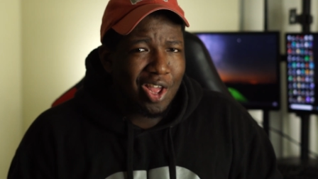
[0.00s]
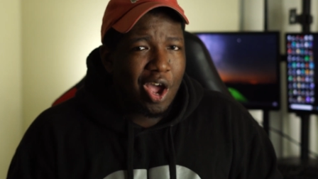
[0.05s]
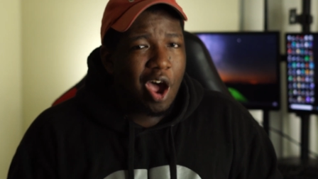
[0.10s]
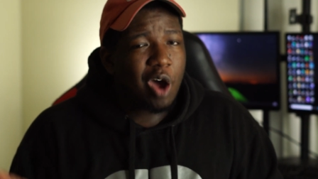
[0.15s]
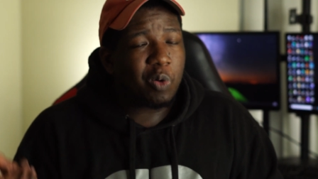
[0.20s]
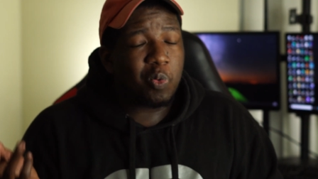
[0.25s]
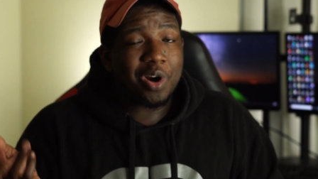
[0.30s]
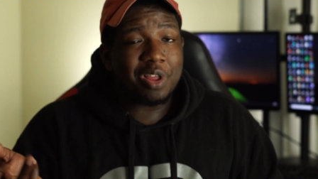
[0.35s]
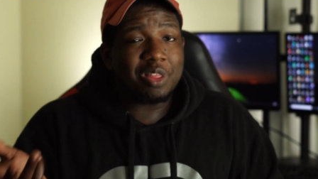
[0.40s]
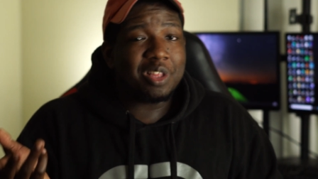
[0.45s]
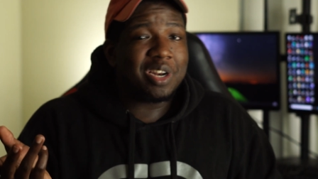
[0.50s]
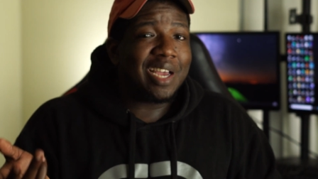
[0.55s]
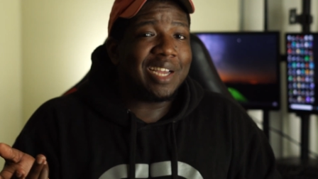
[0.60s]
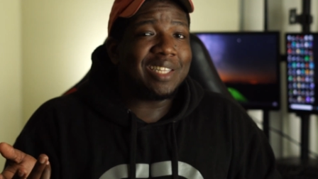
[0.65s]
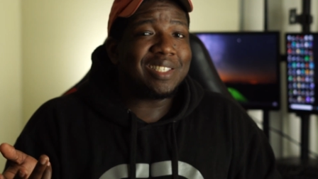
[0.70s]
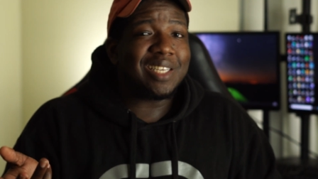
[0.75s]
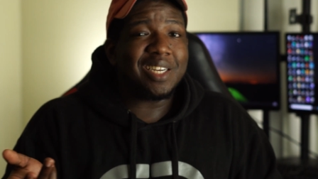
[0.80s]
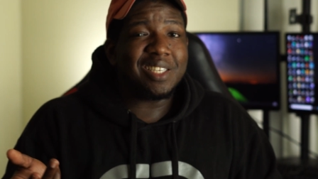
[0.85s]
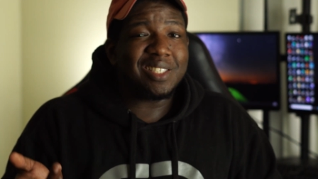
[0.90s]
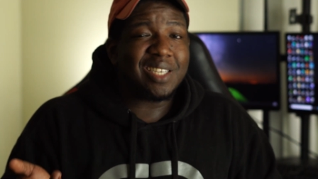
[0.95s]
On one of the
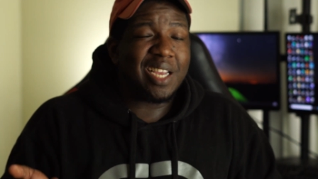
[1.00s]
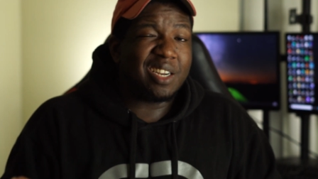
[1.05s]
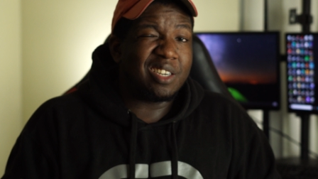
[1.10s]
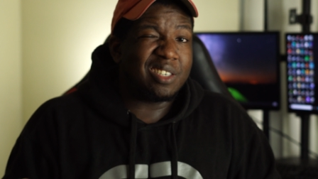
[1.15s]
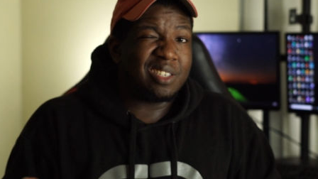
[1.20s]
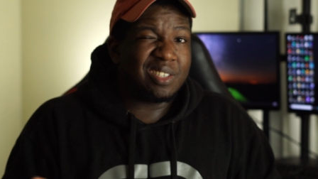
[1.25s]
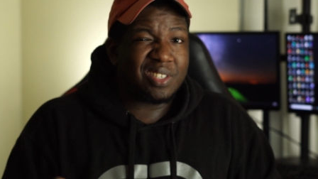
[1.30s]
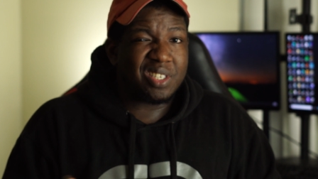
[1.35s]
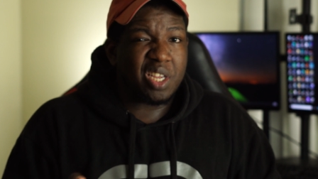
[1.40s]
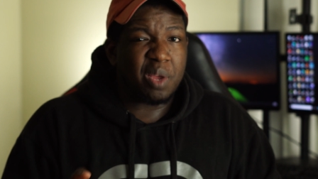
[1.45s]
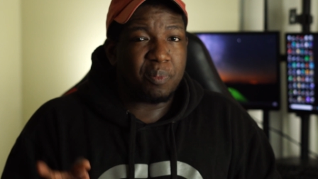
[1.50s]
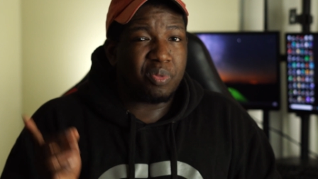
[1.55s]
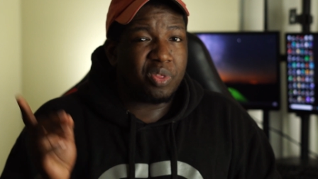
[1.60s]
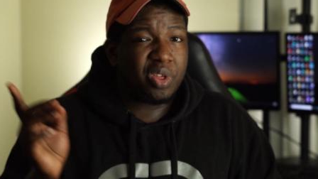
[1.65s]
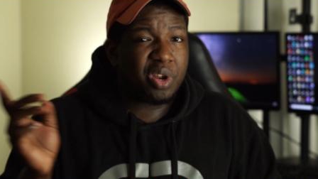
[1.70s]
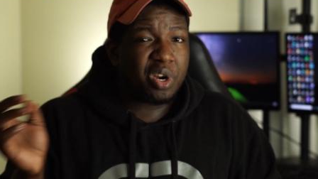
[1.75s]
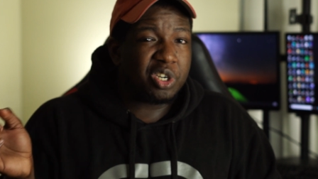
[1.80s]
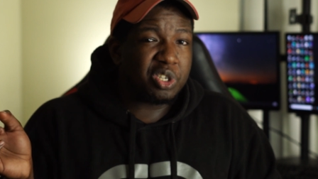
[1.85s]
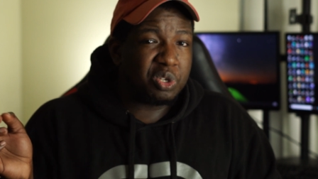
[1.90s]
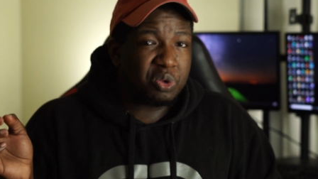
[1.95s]
nights, I decided to skip
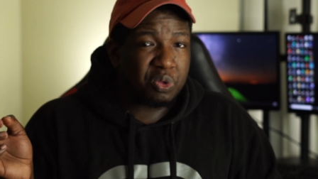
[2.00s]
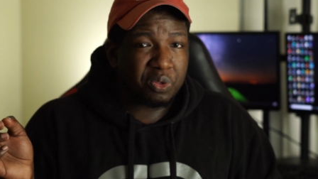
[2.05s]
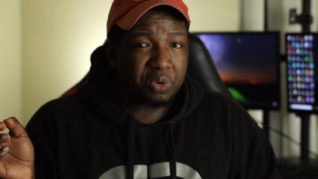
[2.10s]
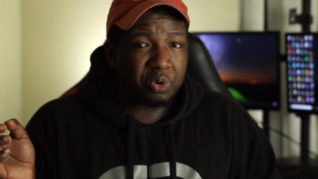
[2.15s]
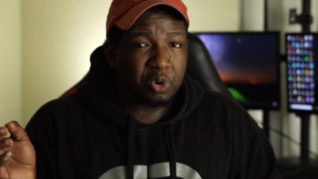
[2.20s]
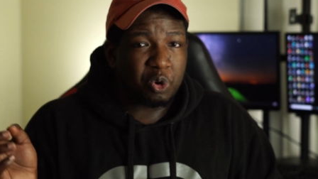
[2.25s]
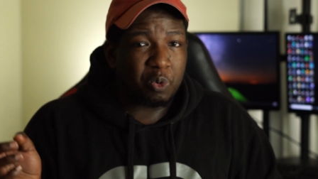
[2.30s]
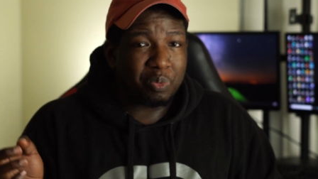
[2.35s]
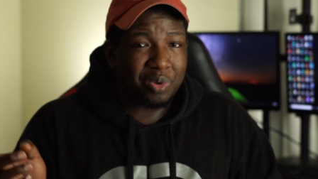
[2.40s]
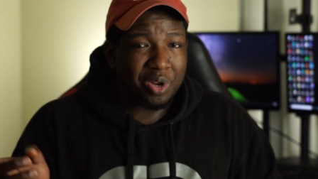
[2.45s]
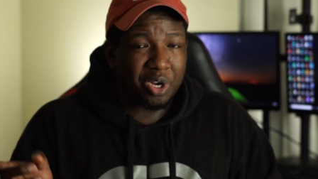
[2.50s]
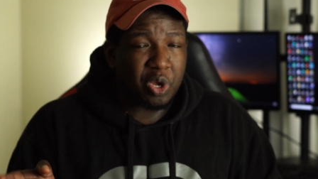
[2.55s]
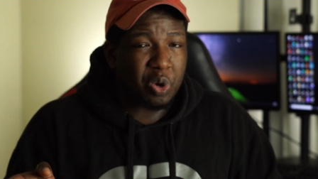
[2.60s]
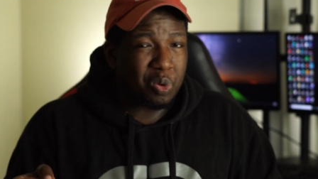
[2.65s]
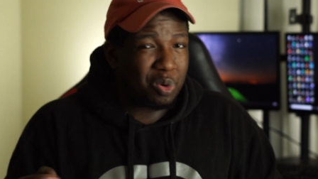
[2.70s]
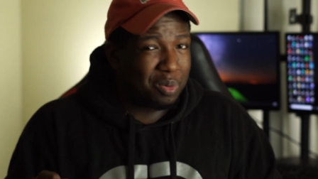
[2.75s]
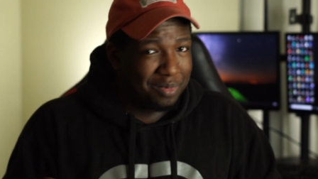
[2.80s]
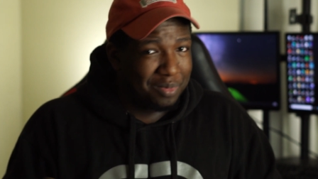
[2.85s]
their youth group and go to